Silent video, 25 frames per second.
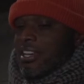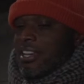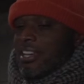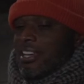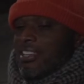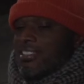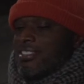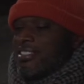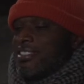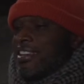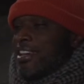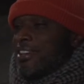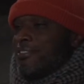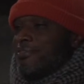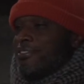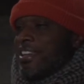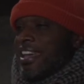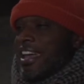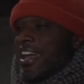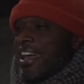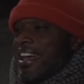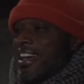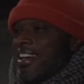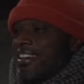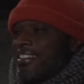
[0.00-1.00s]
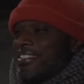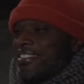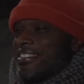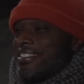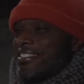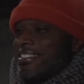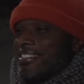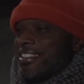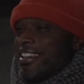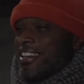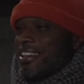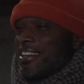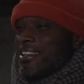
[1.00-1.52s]
It saves gas, it
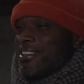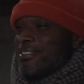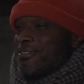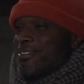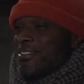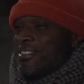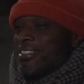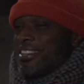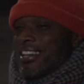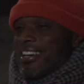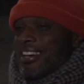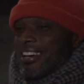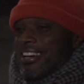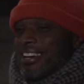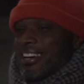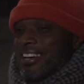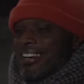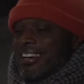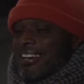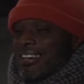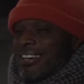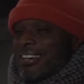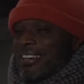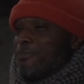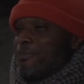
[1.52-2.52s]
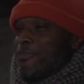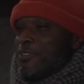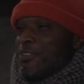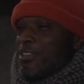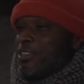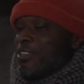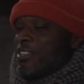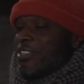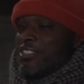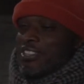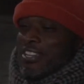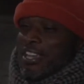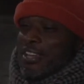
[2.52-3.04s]
saves
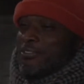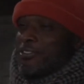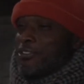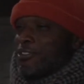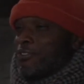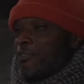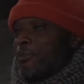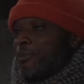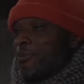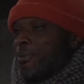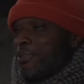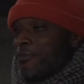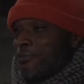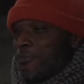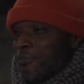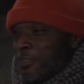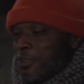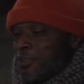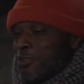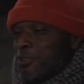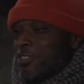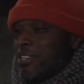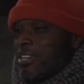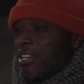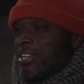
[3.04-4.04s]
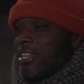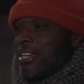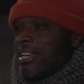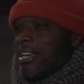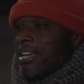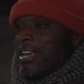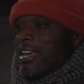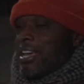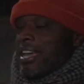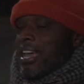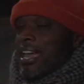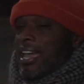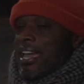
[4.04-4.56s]
us from confusion,
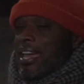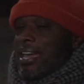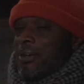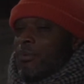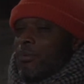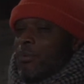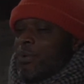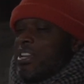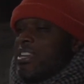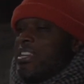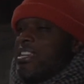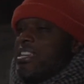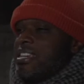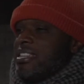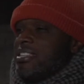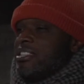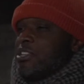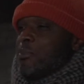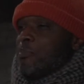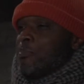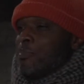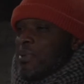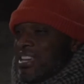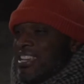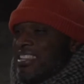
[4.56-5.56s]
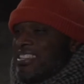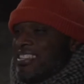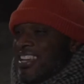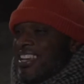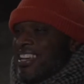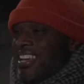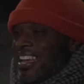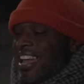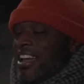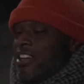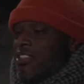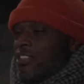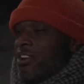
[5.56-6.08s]
and we need to be
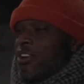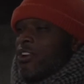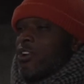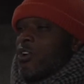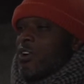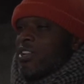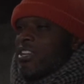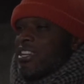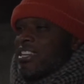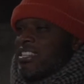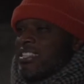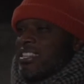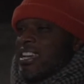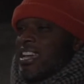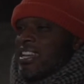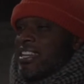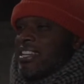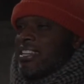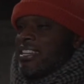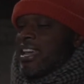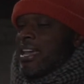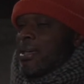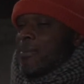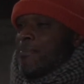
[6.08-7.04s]
together on a day-to-day